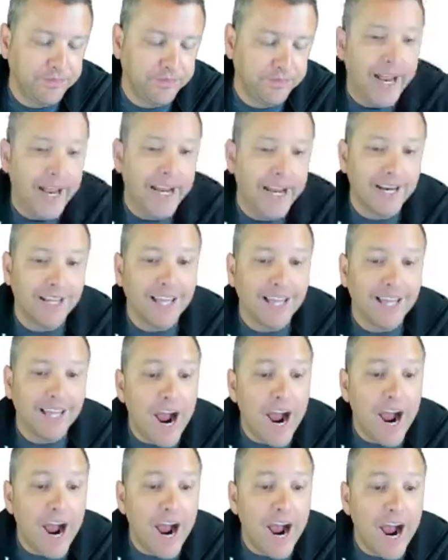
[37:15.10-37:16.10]
It
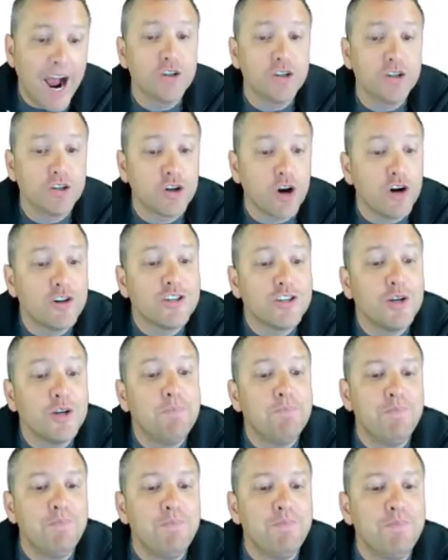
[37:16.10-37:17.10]
allows you to start to
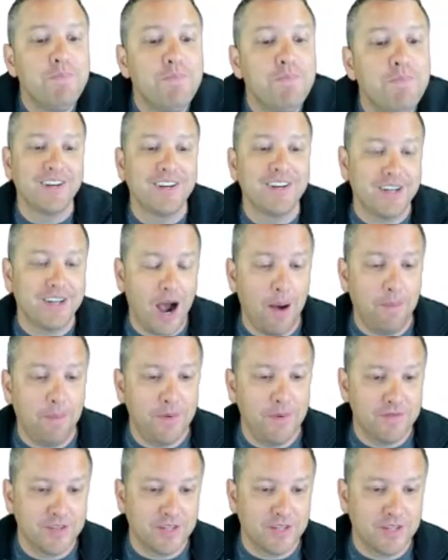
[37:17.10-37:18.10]
build on top
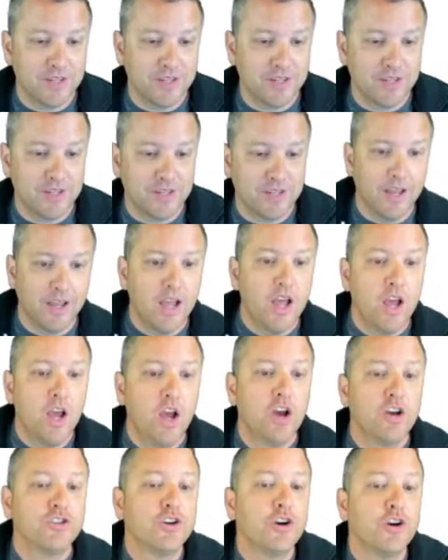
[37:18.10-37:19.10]
of something.
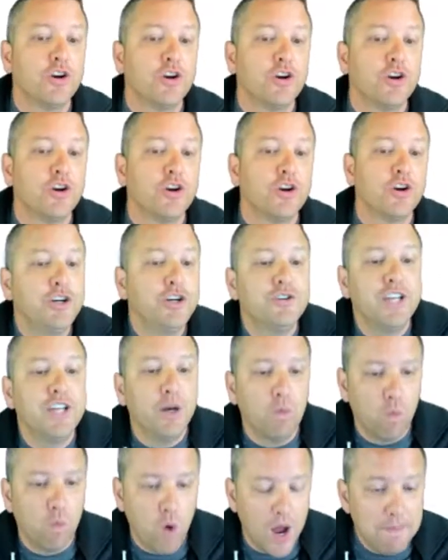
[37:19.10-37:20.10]
So you're choosing
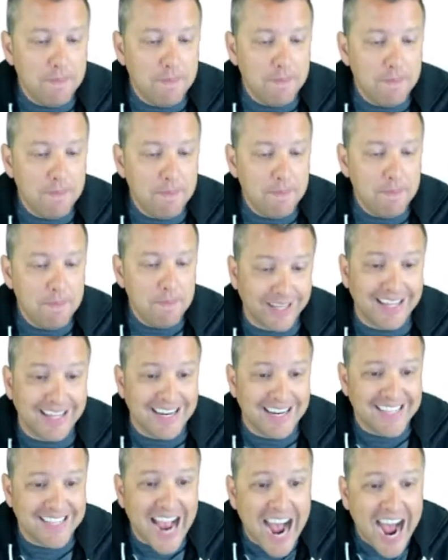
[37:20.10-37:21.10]
one metric that
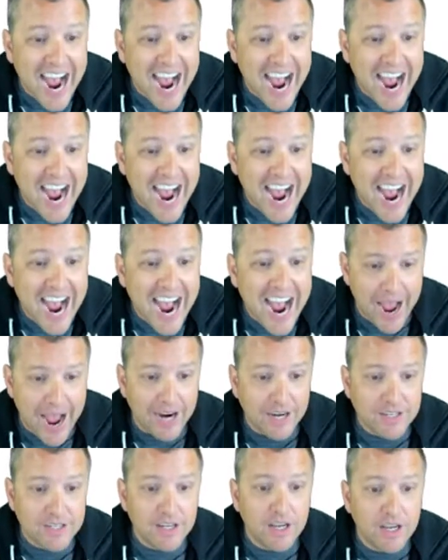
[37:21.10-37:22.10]
is high
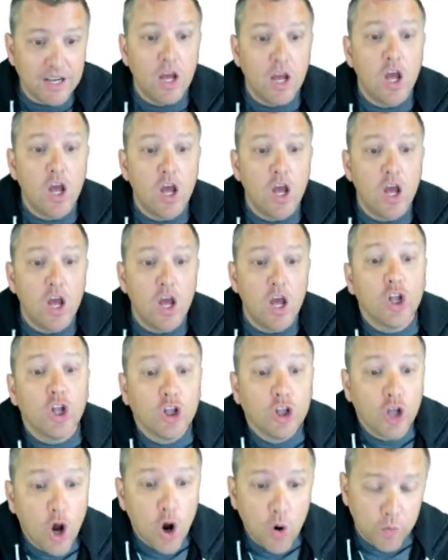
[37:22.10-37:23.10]
impact,
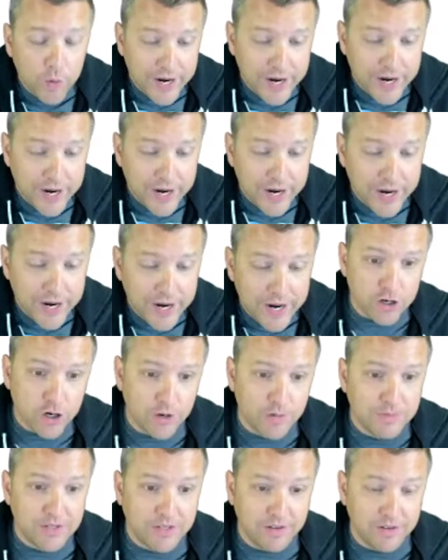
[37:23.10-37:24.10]
low risk in
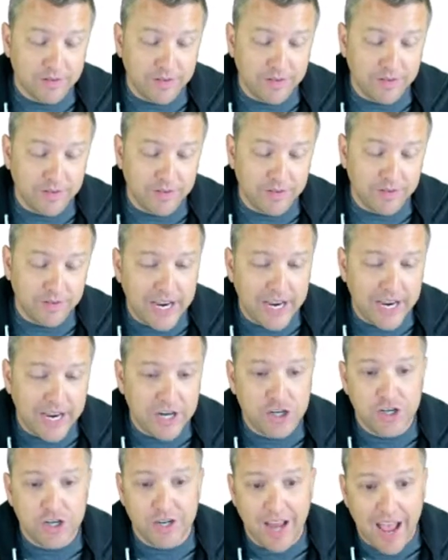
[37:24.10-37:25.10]
terms of
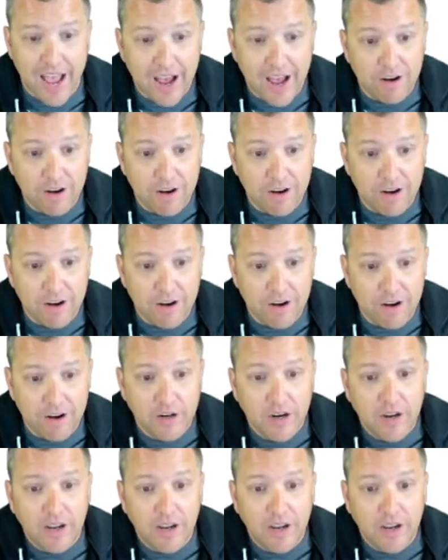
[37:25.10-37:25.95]
implementation effort